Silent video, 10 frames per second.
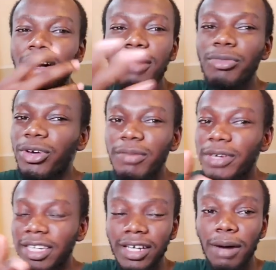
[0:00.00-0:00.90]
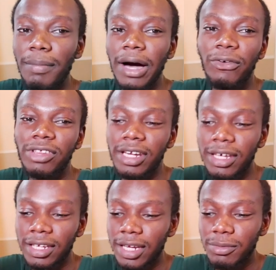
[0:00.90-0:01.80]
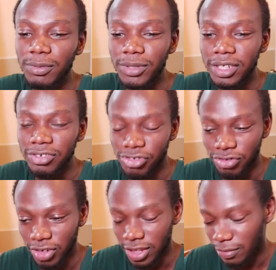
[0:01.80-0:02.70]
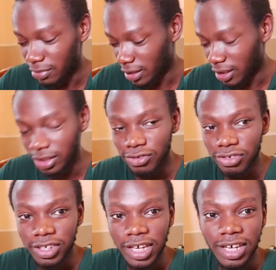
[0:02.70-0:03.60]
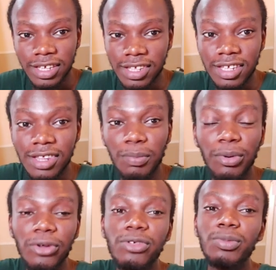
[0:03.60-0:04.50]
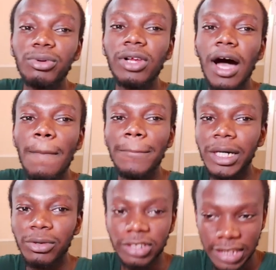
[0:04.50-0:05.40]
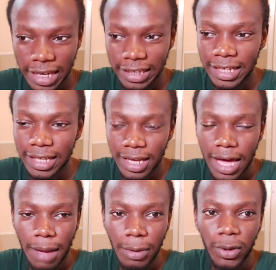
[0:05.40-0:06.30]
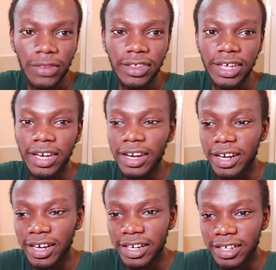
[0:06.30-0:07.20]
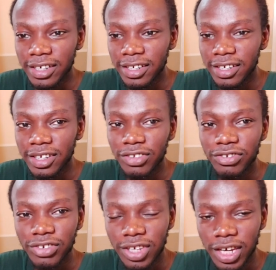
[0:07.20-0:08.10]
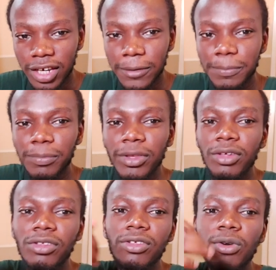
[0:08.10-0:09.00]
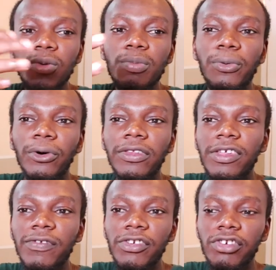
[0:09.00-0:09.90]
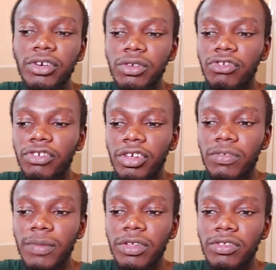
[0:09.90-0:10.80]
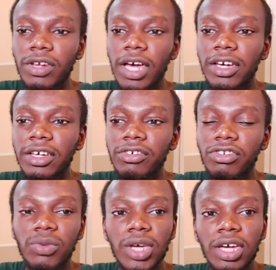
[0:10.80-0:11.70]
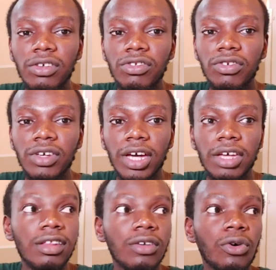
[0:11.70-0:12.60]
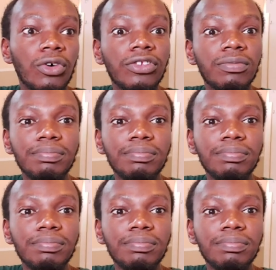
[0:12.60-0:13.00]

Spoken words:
I'm not even making that amount. Like, let me be straight and plain to you guys. It's a possible amount that I might want to earn, you get. So, but this video is just meant to like showcase to you guys, or